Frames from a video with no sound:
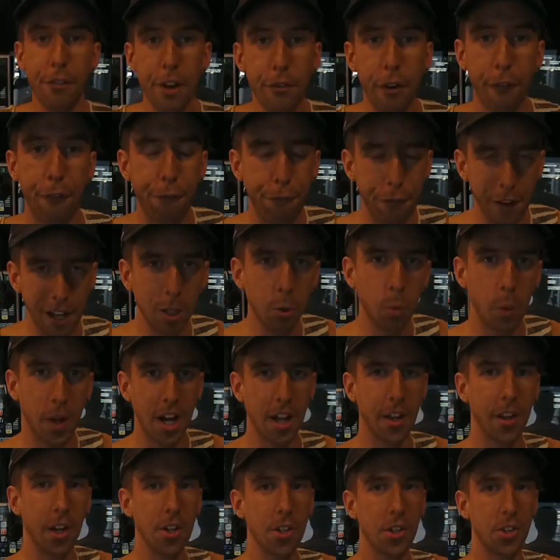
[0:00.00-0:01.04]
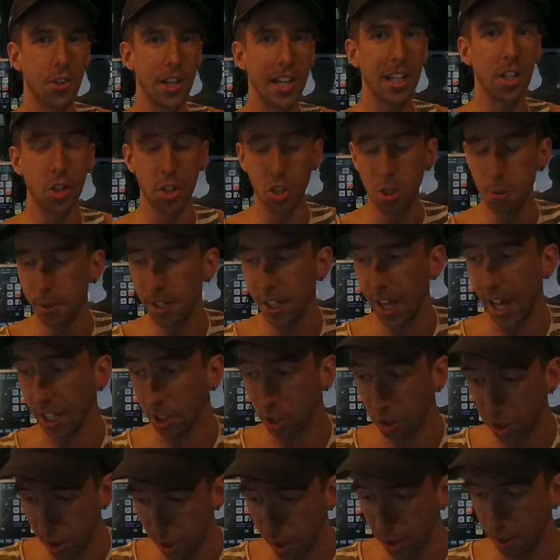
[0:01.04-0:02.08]
ever felt one of those things, you'll be like,
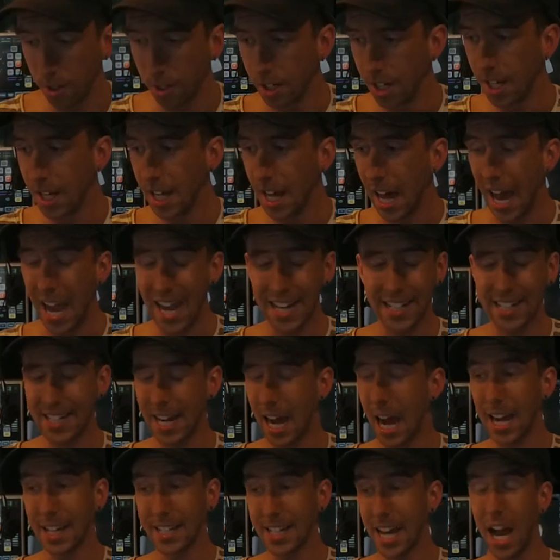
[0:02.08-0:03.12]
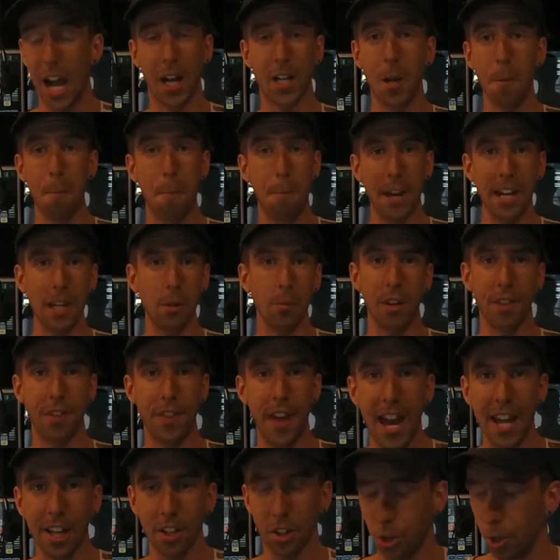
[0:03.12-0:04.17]
dude, I, ca- I can't compete with
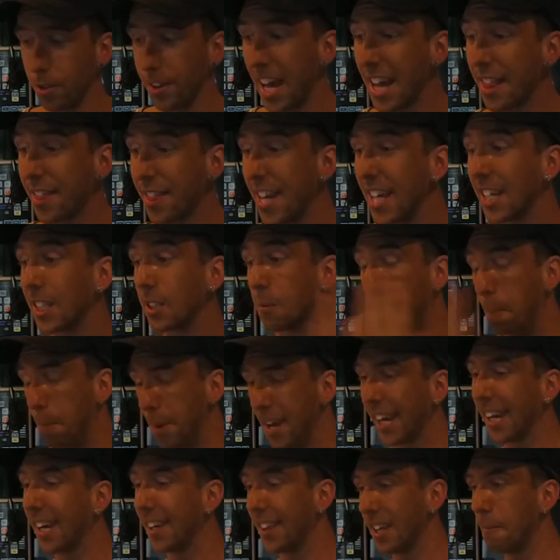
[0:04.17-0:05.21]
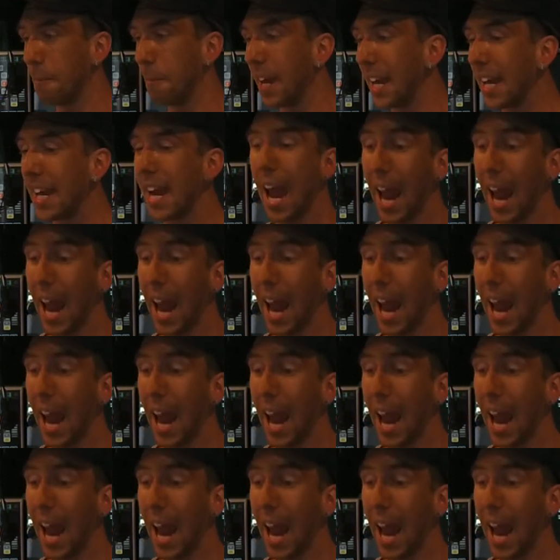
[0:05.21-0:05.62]
that. Dude, that thing's bigger than me